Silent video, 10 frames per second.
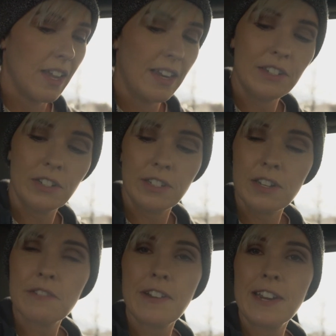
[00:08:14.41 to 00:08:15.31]
and it's just
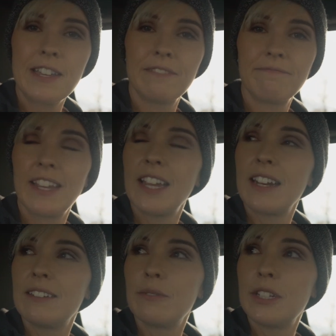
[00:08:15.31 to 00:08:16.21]
such a fun hit.
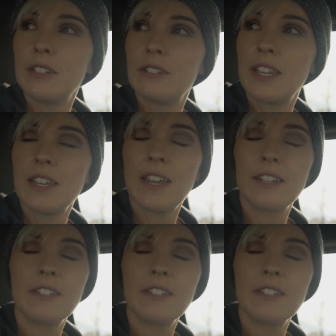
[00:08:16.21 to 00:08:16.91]
And we do king cake